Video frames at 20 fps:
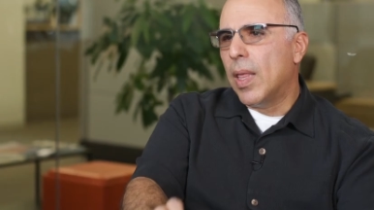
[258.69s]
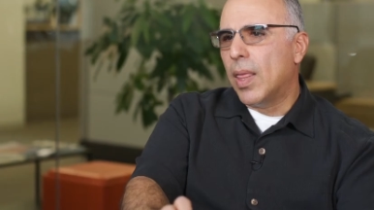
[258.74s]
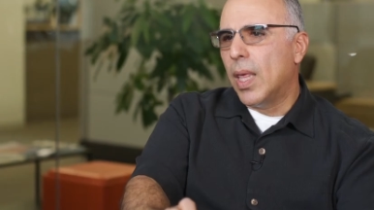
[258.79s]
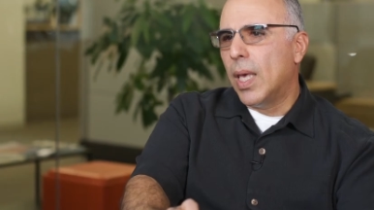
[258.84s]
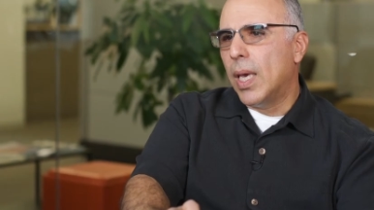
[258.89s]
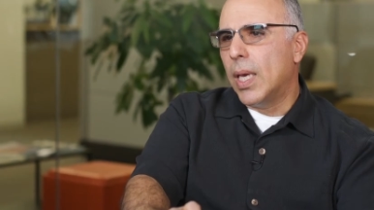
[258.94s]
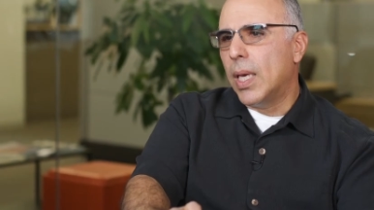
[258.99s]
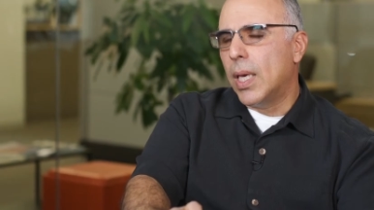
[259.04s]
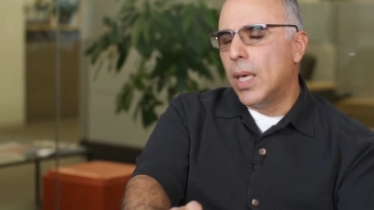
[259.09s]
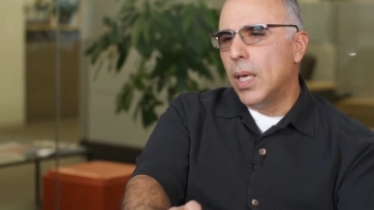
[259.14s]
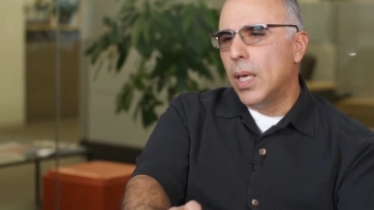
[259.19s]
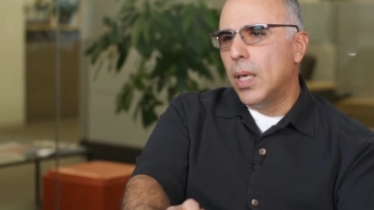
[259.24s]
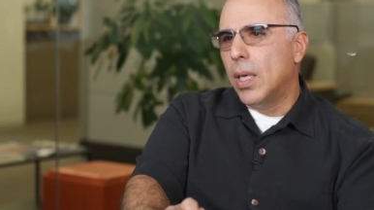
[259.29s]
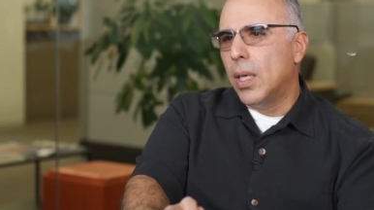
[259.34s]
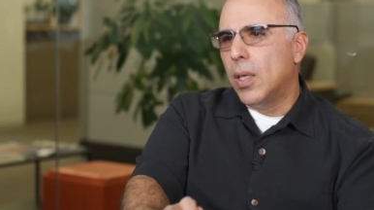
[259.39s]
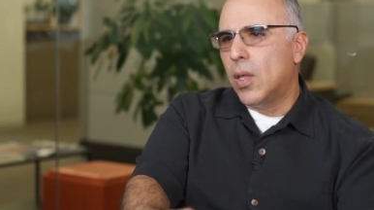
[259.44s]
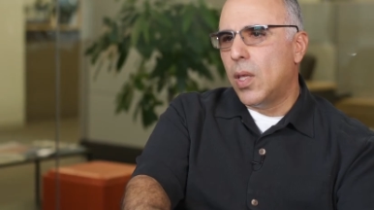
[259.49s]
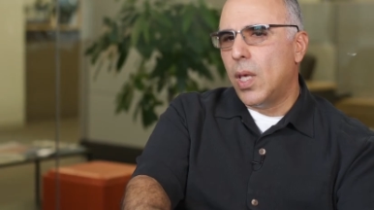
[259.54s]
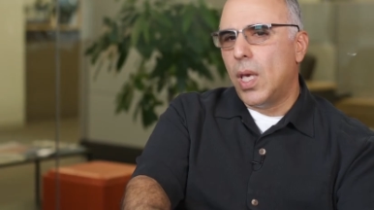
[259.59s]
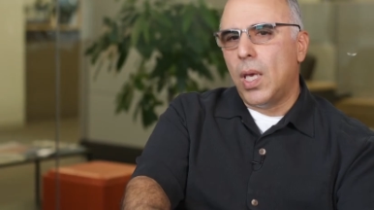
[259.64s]
think
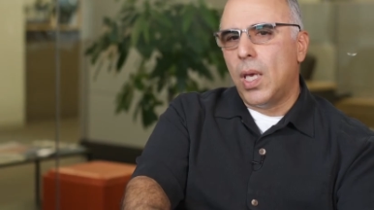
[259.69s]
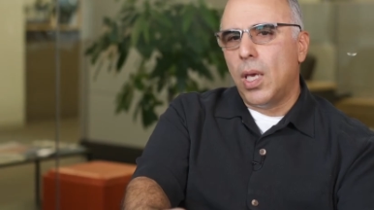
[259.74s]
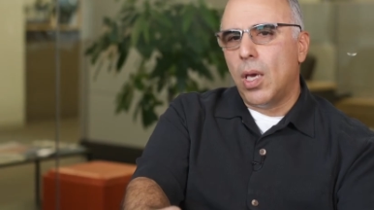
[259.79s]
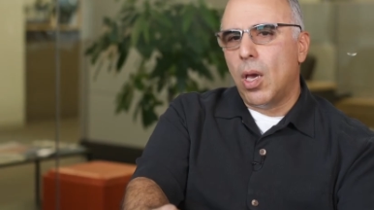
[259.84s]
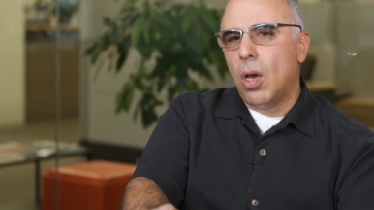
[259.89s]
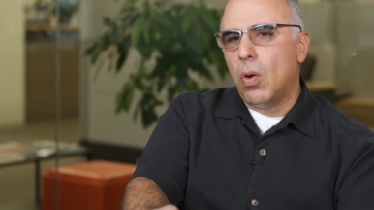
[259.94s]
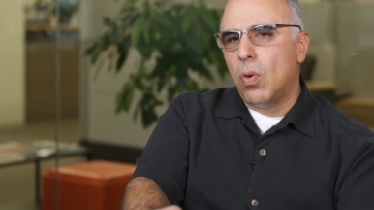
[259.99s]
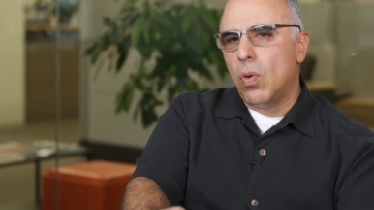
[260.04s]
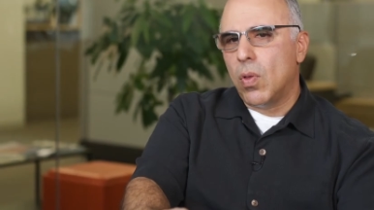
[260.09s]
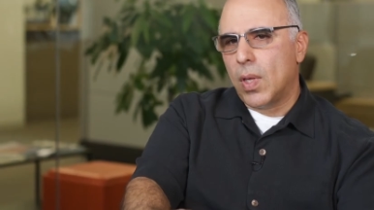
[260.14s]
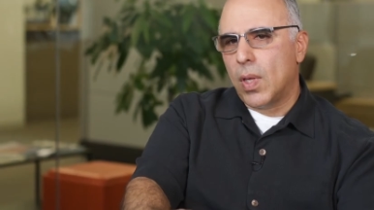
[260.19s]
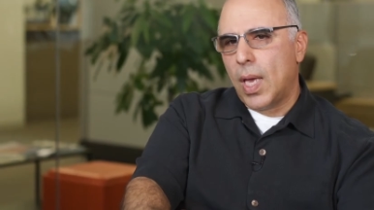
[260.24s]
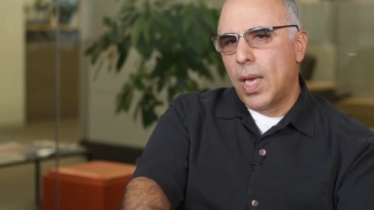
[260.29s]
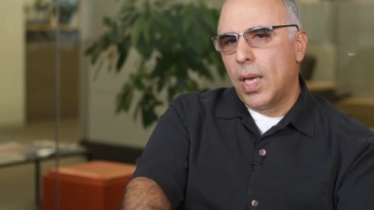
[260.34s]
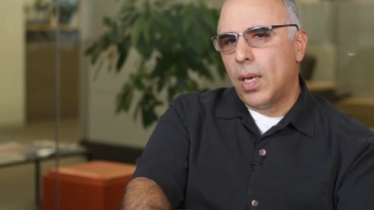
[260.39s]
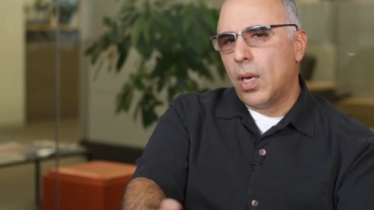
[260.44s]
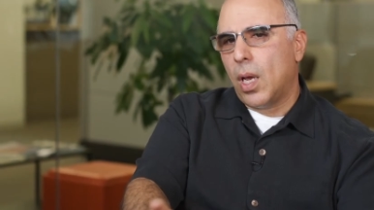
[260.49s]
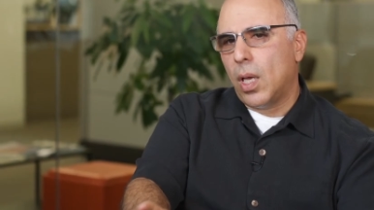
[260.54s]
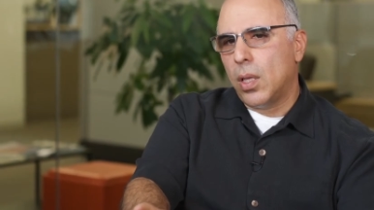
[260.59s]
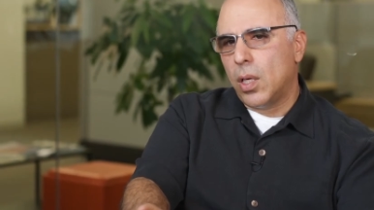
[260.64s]
CEOs
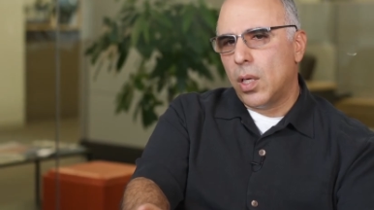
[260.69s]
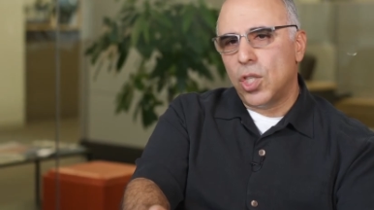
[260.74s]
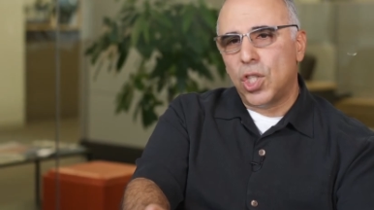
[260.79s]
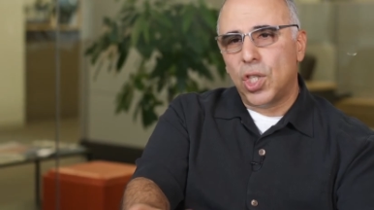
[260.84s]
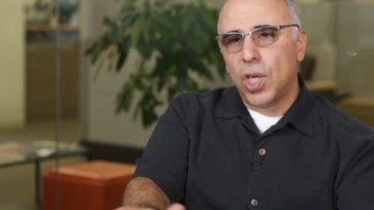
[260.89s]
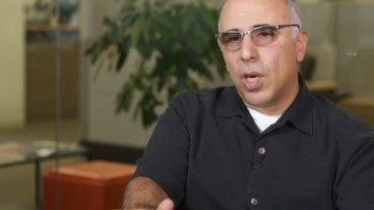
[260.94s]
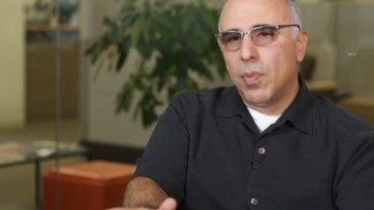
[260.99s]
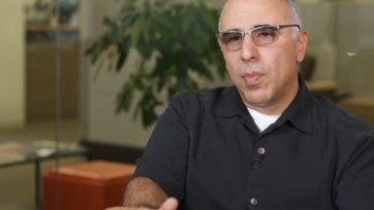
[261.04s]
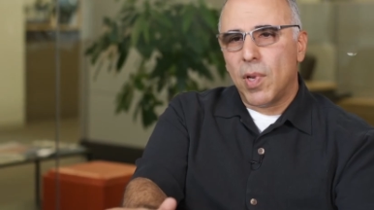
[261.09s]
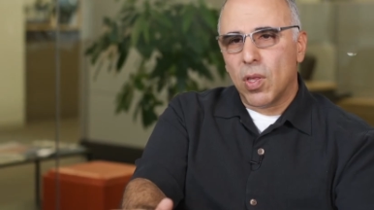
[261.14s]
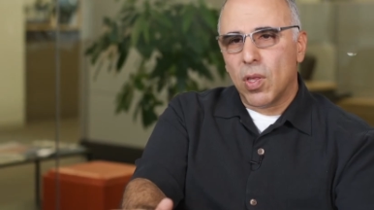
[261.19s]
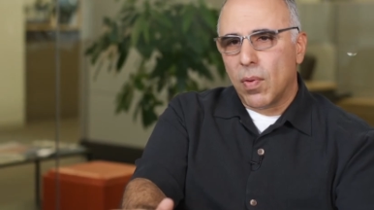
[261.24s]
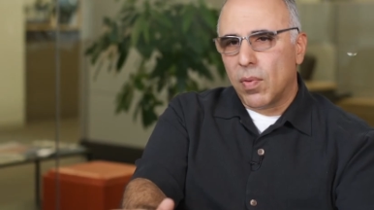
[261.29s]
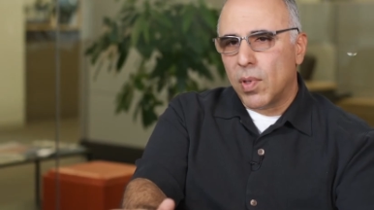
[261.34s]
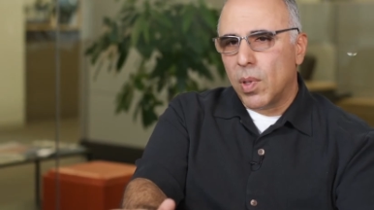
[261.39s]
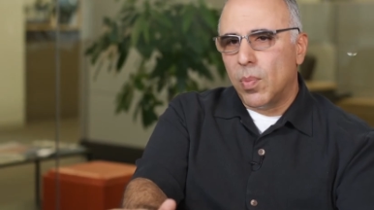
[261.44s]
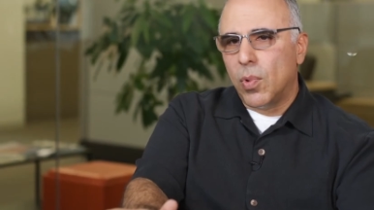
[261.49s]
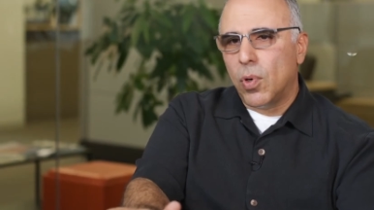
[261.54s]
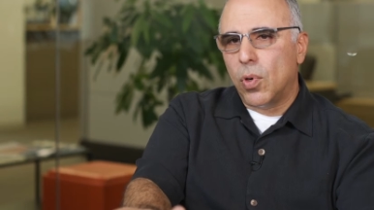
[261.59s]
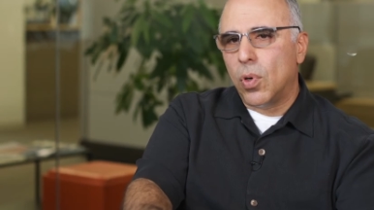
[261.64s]
and other chairmen of
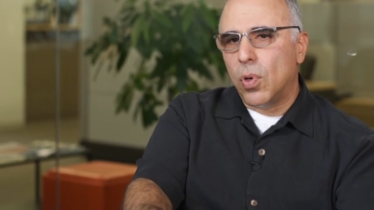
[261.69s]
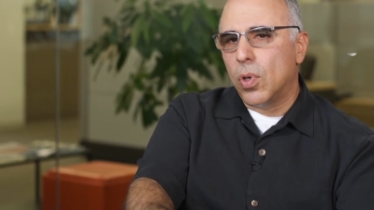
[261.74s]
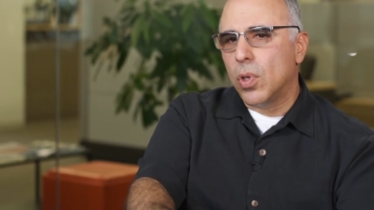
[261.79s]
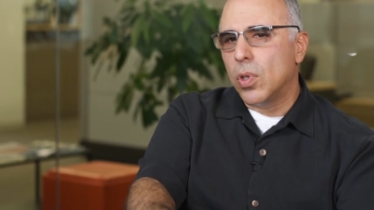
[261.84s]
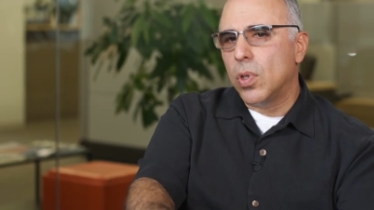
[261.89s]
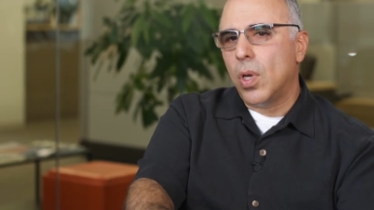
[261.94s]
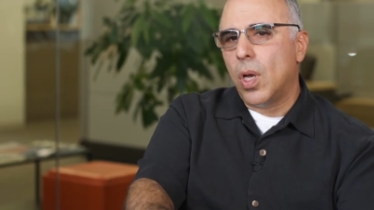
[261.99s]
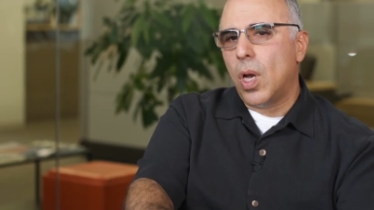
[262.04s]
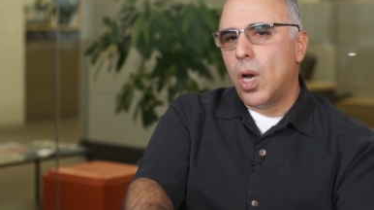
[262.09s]
the board